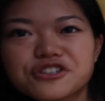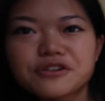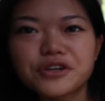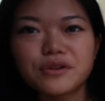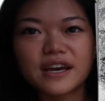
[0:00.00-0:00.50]
show
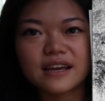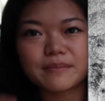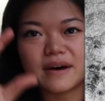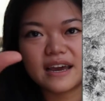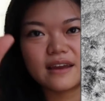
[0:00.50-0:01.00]
you like
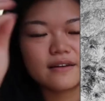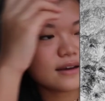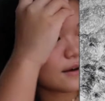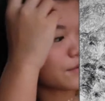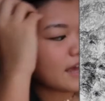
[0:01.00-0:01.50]
my
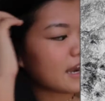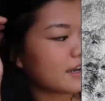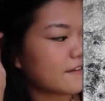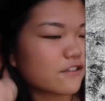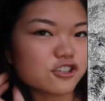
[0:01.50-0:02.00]

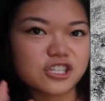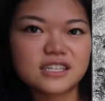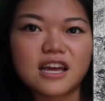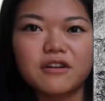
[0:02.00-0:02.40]
edited version because I